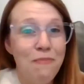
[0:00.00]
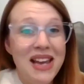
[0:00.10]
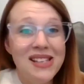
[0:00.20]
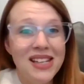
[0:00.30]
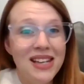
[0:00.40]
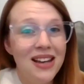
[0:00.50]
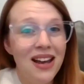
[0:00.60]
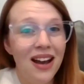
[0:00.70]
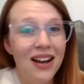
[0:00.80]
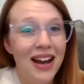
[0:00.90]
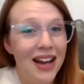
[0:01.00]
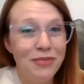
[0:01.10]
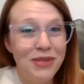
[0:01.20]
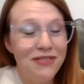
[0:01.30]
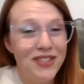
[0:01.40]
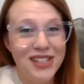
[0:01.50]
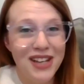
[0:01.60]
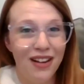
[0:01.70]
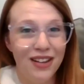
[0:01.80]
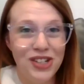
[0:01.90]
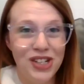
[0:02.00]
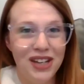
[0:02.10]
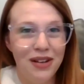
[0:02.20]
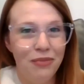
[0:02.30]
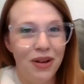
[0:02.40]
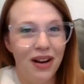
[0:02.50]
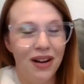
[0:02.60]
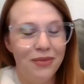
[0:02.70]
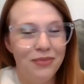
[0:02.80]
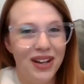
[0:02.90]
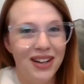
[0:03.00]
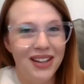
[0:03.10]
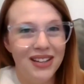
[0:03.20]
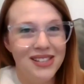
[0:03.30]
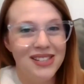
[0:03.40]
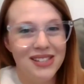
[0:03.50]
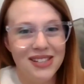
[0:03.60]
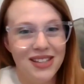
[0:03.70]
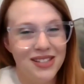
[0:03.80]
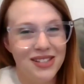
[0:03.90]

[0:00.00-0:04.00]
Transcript: amazing anatomy and physiology is